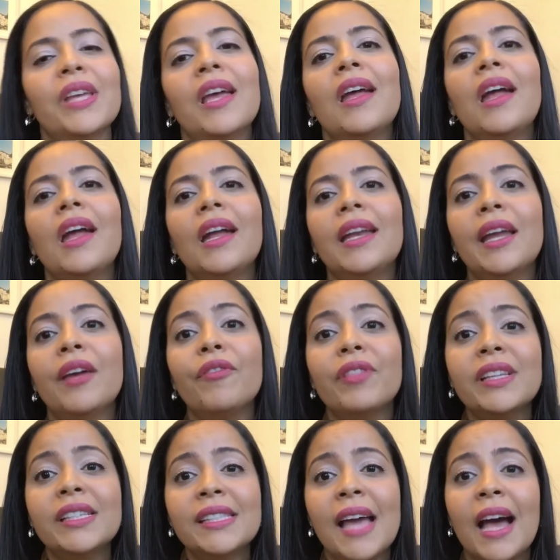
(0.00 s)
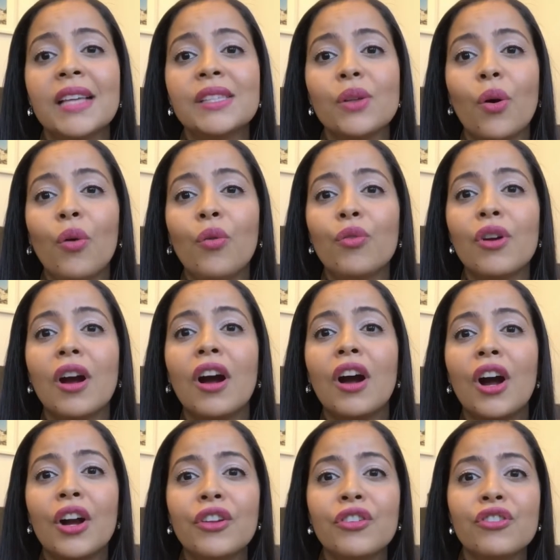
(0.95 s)
Netflix has over
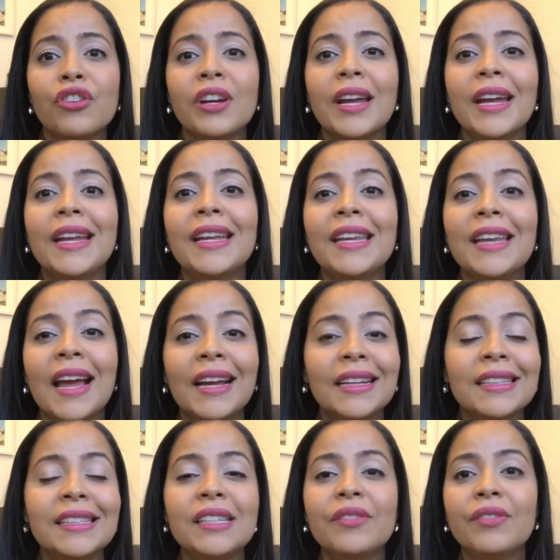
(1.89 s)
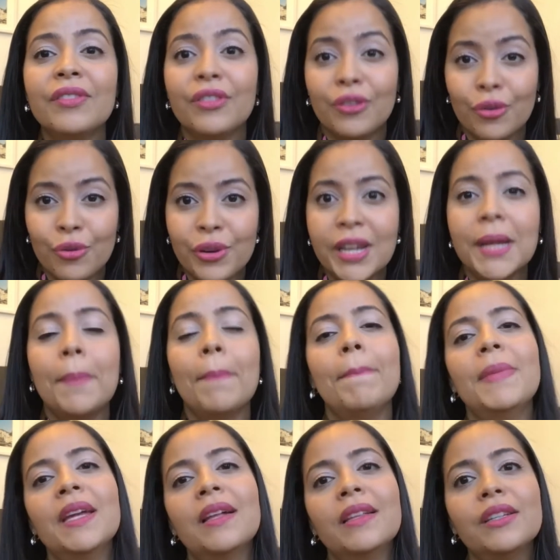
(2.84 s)
193
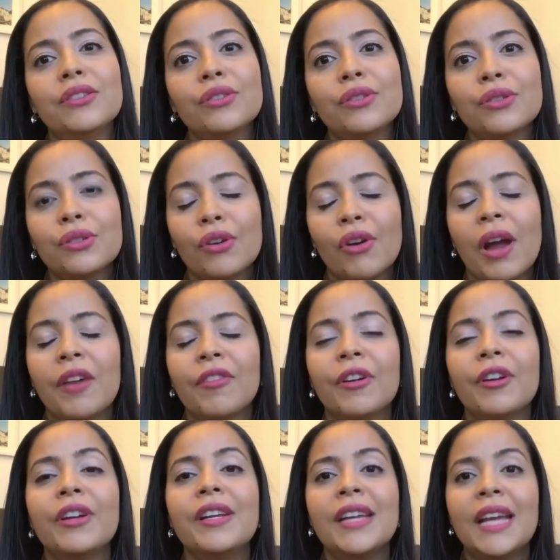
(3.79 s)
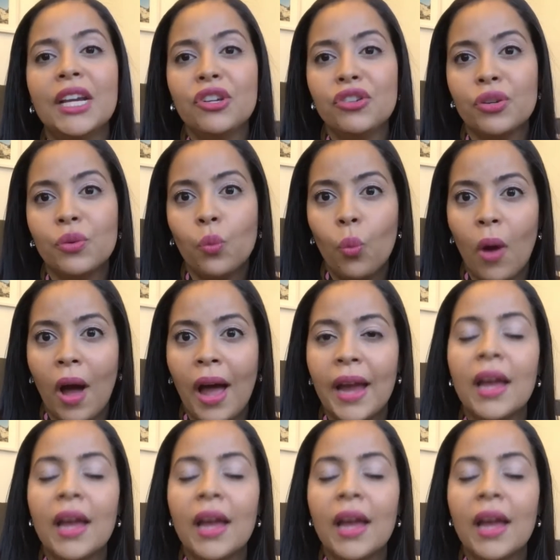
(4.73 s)
million subscribers nationwide